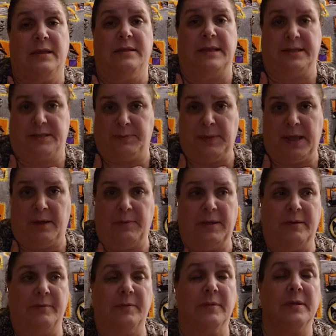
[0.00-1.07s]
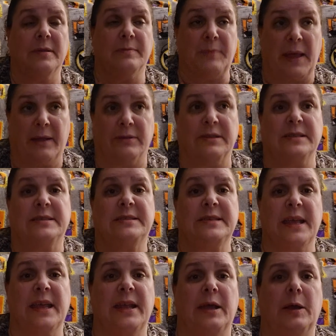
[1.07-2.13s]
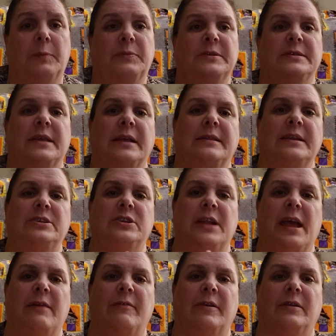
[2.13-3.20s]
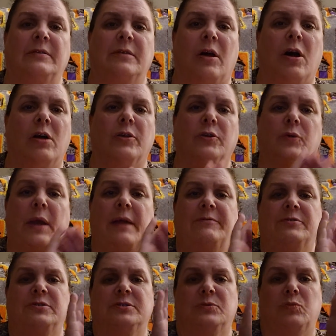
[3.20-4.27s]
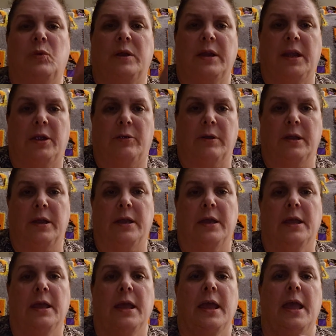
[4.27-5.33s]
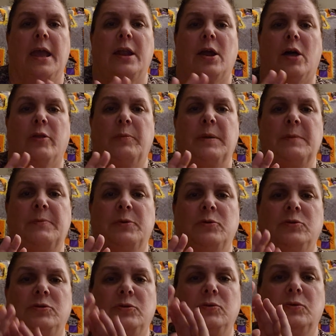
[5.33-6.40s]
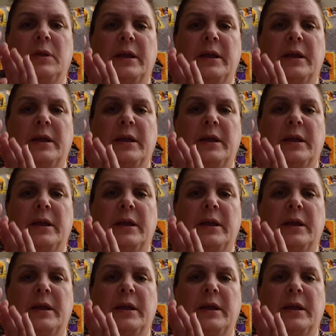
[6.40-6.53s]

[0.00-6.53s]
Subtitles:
that's bad about the setup is like they should have all the crafters in one area, and all the people who do